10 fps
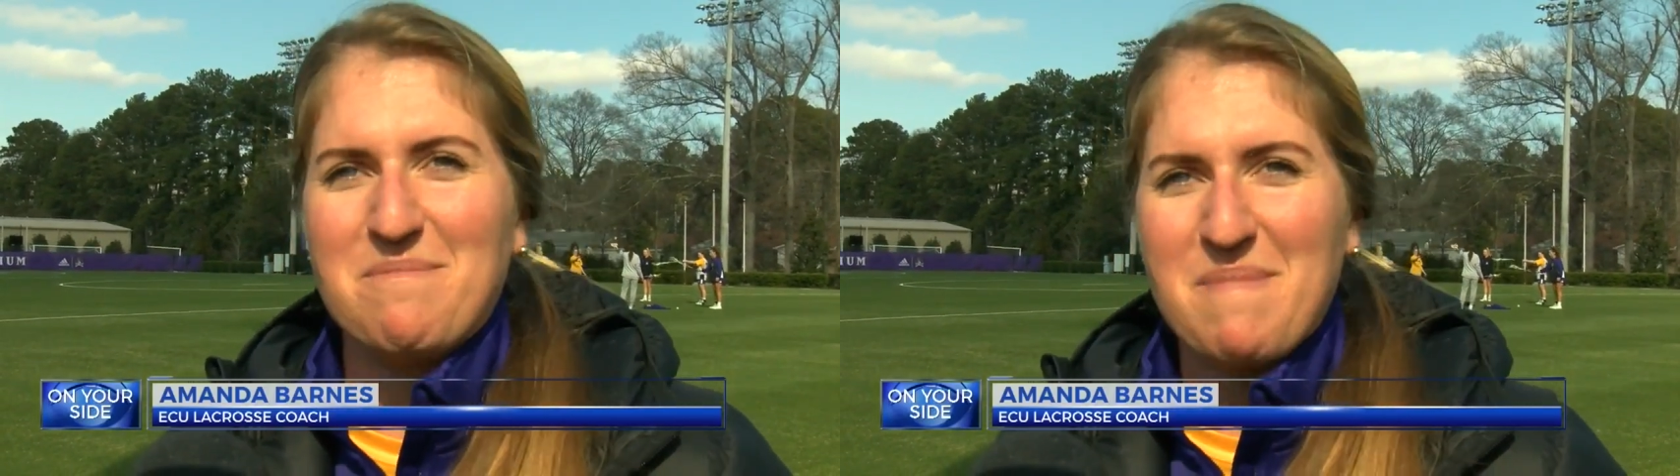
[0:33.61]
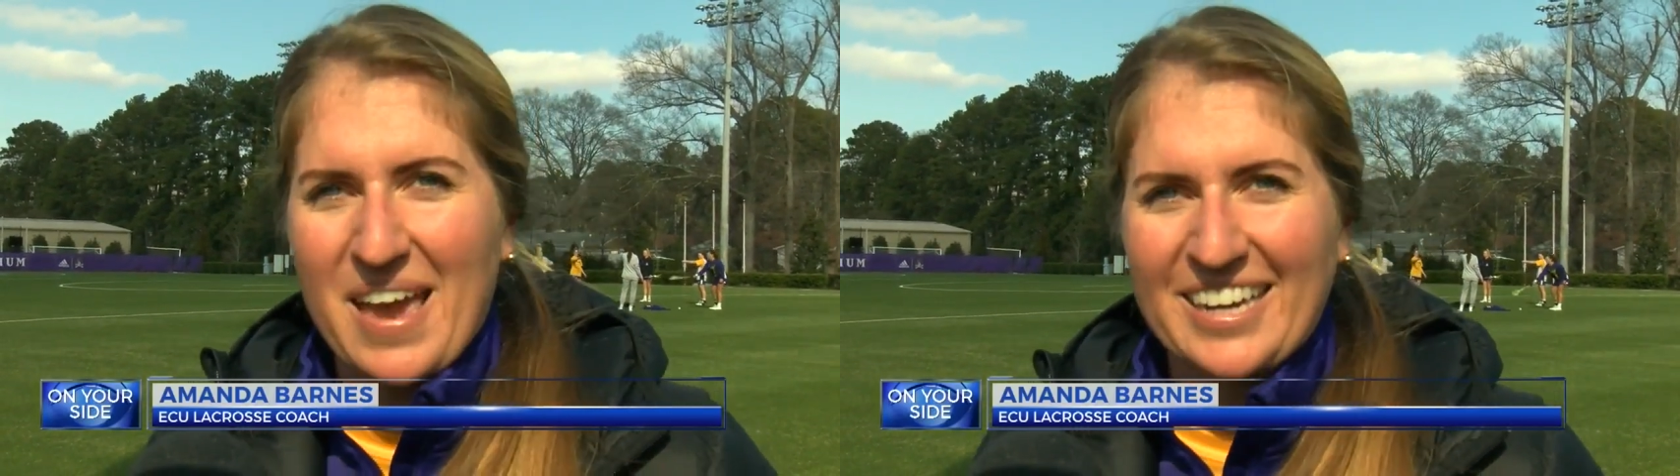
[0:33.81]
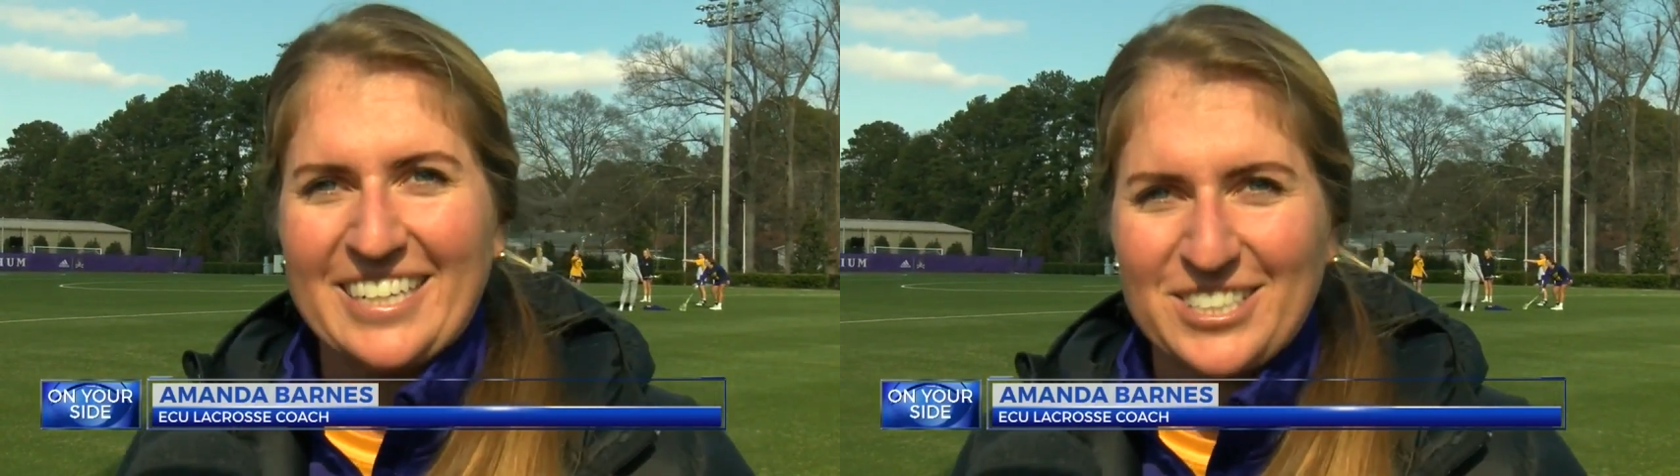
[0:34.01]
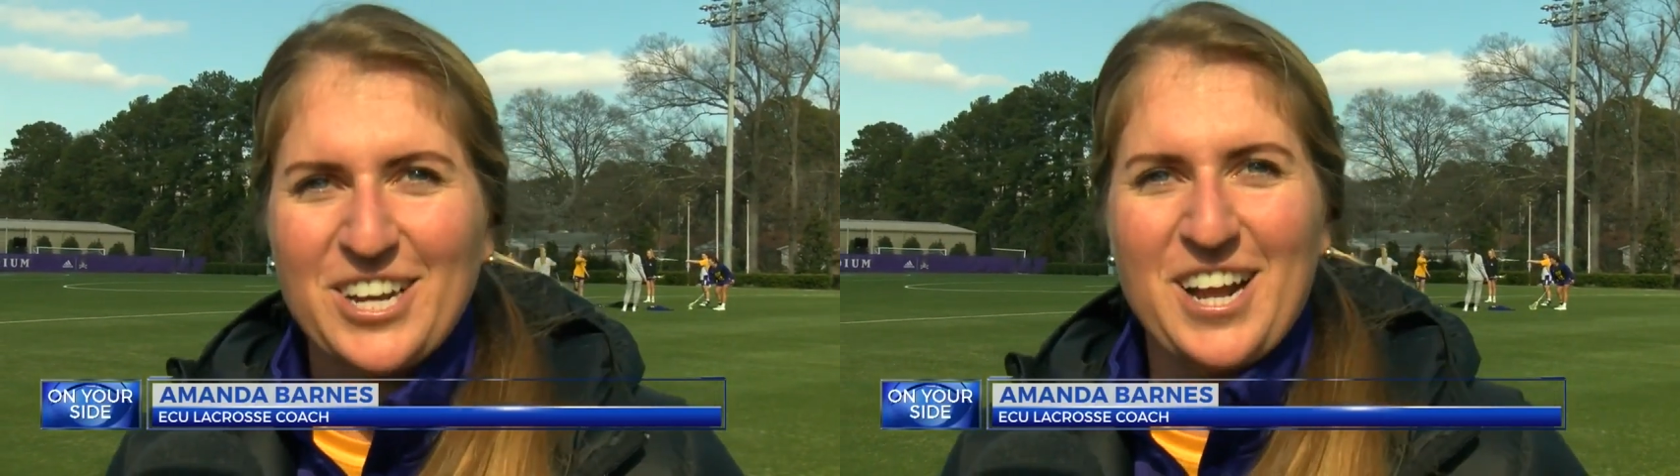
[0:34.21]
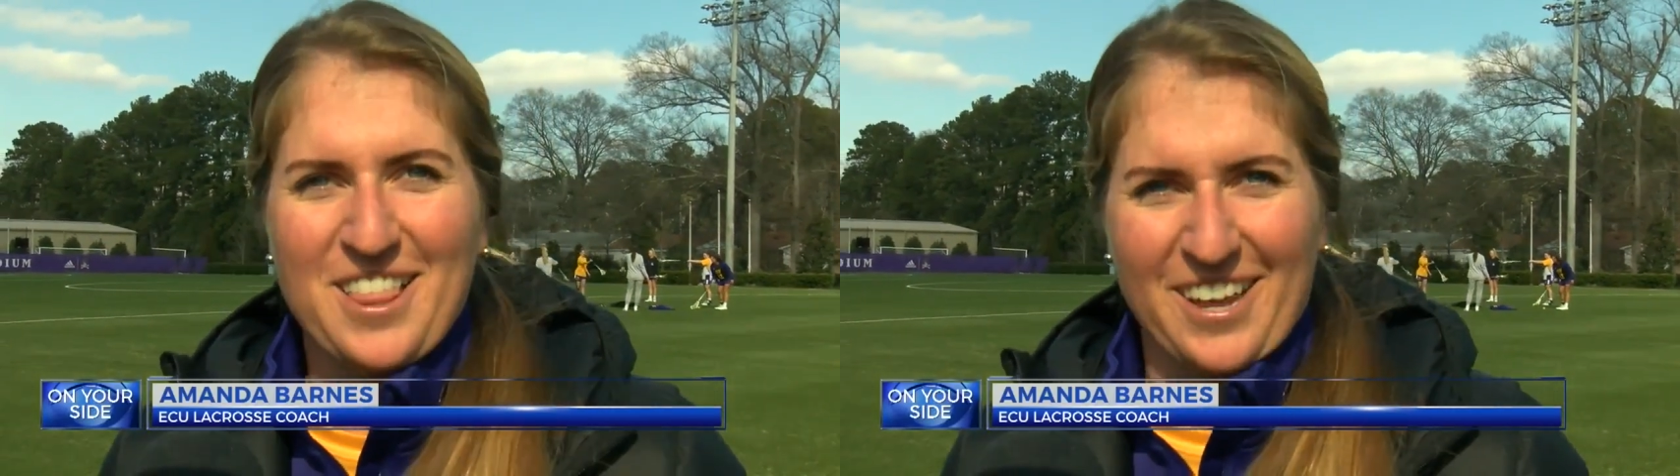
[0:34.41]
manage
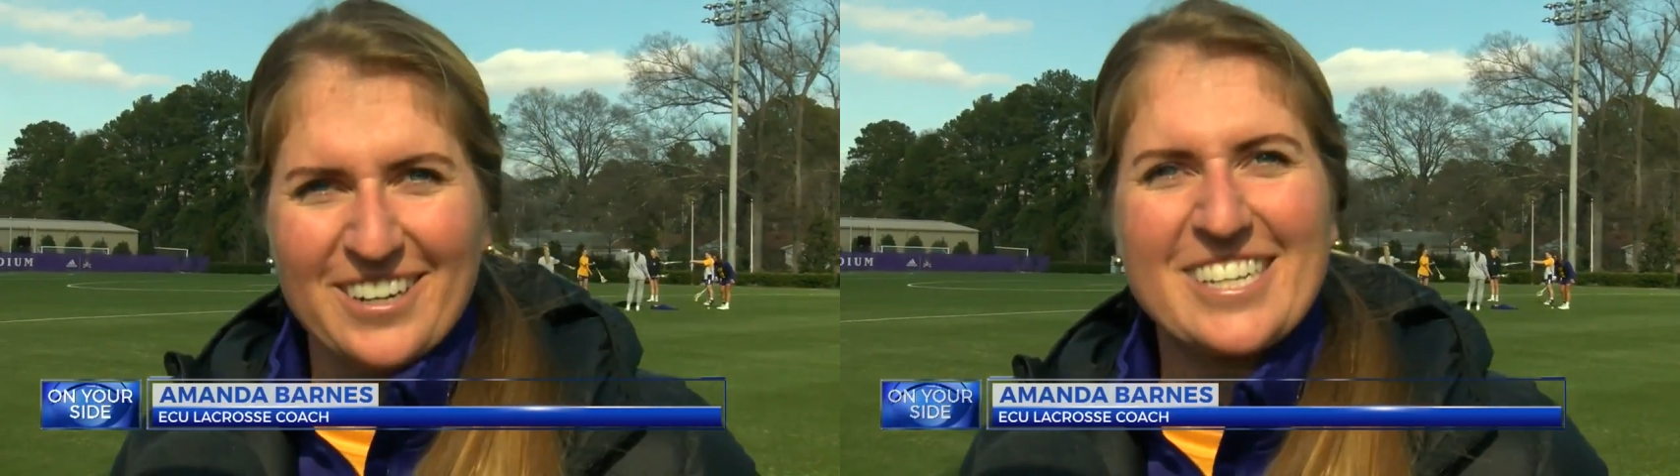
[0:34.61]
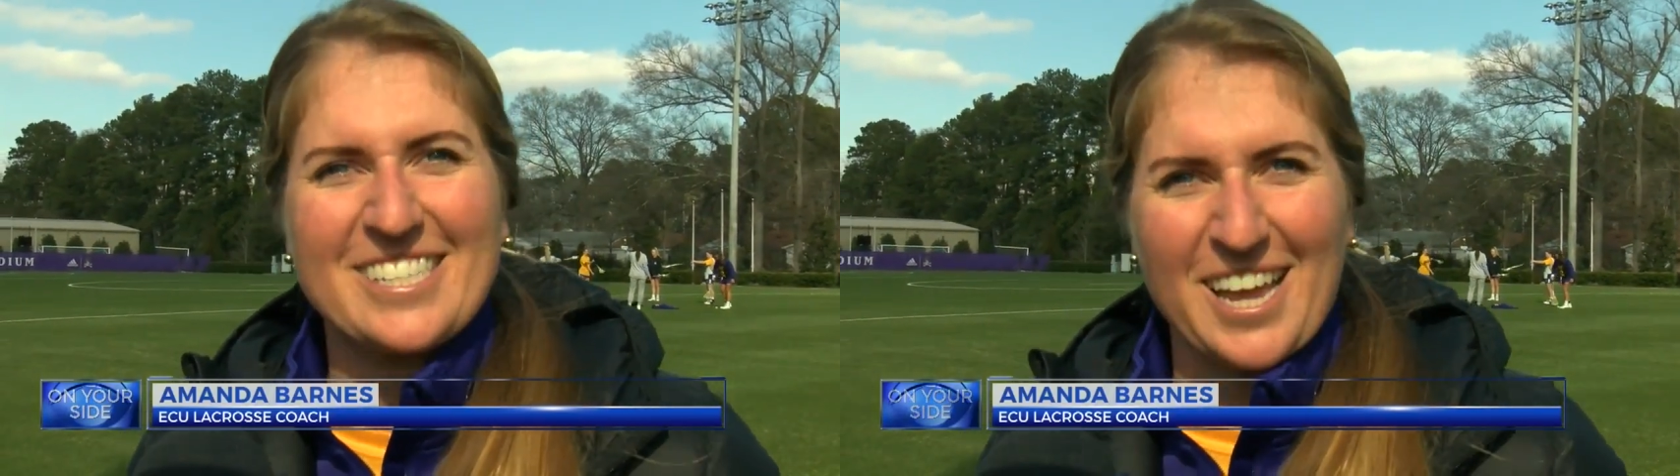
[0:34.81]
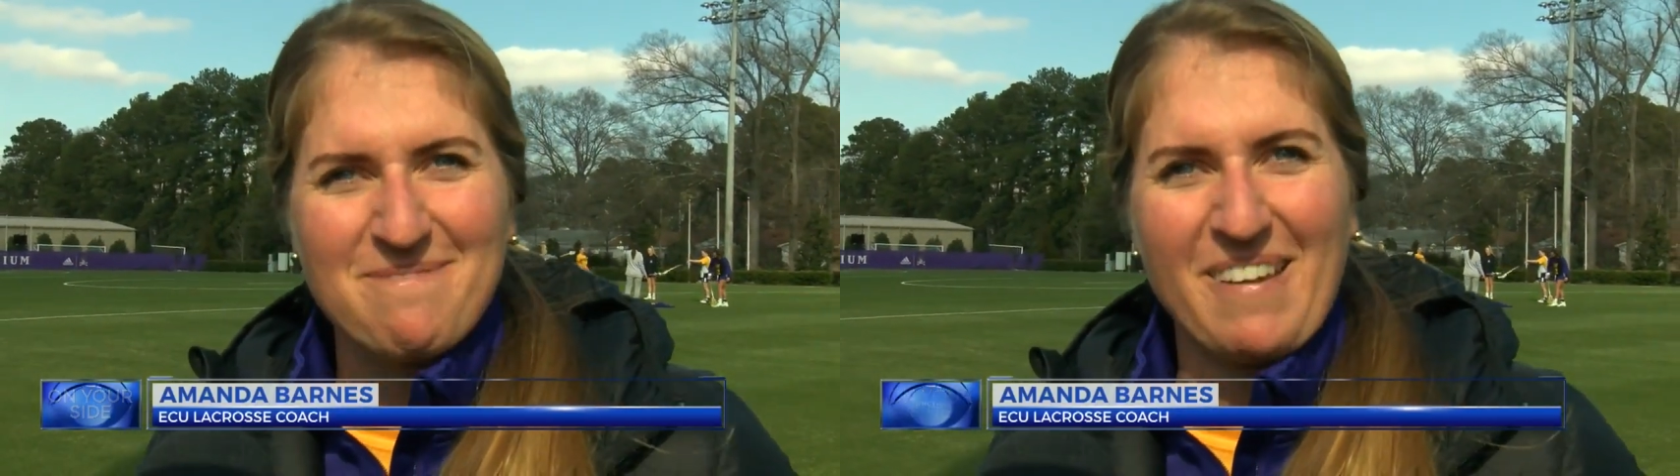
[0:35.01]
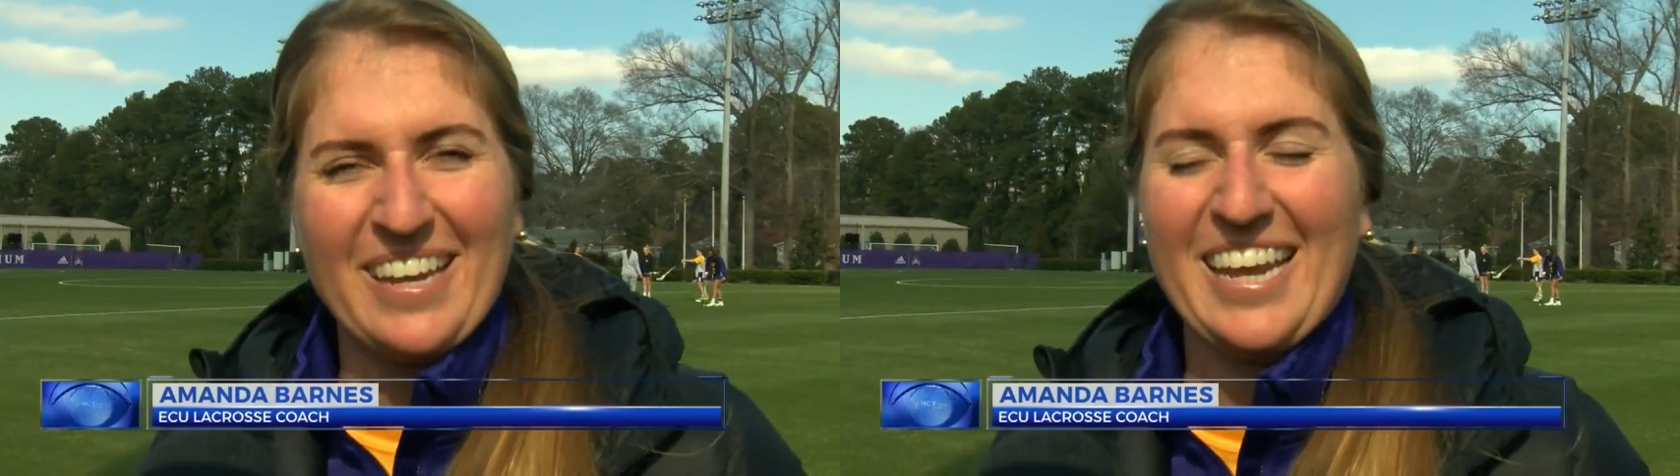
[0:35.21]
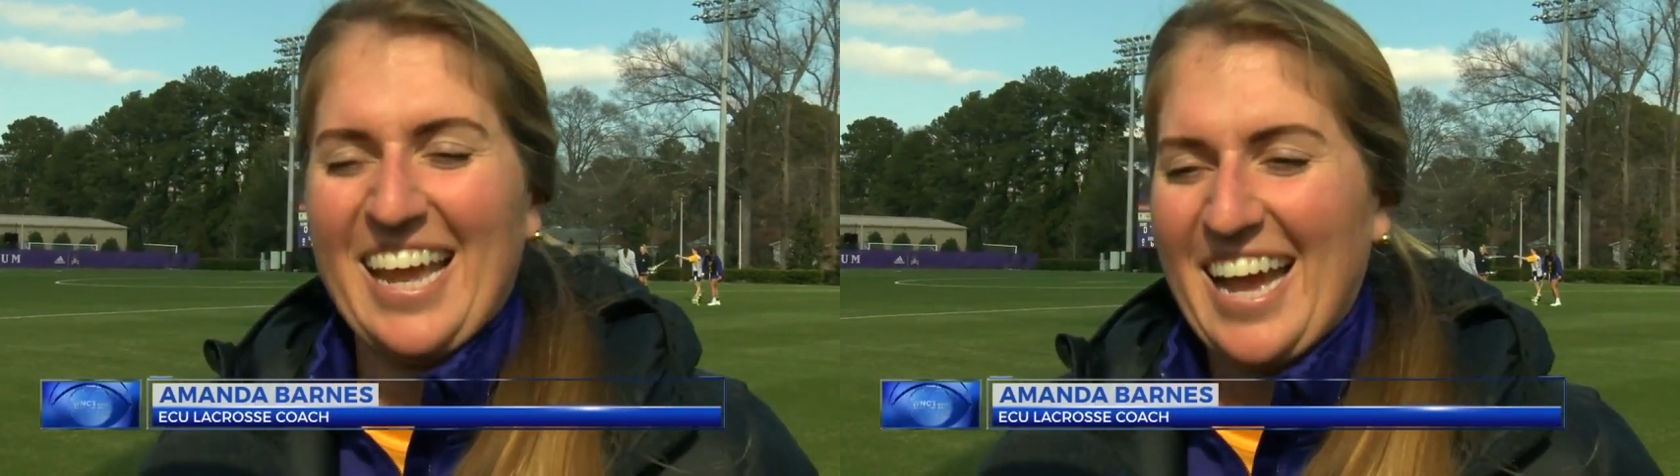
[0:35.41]
their excitement